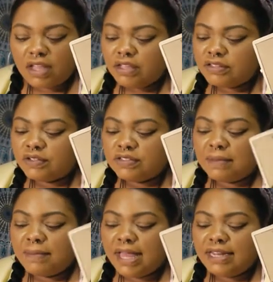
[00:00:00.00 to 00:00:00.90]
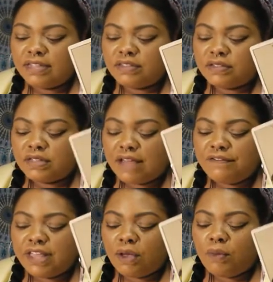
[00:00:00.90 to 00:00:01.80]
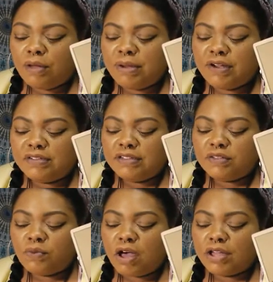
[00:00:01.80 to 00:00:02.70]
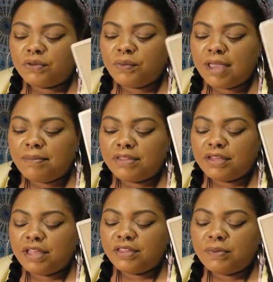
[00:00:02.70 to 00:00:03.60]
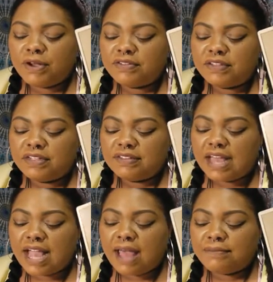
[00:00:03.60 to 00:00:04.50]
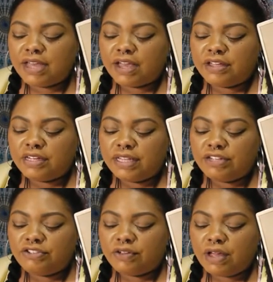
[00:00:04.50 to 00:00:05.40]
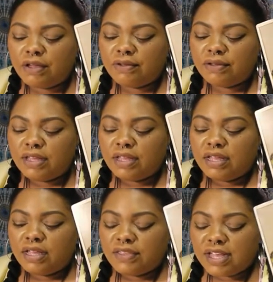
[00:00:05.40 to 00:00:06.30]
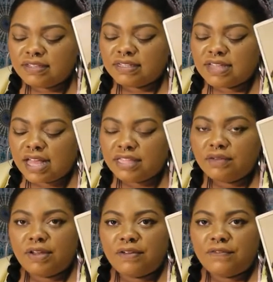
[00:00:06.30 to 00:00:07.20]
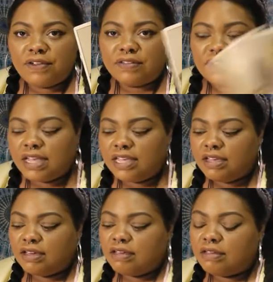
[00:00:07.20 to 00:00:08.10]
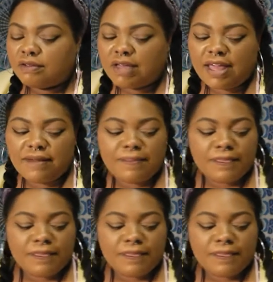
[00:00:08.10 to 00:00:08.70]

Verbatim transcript: so somebody is i feel like one person is walking away but the other person is like i'm not gonna let you go that's exactly what it feels like here okay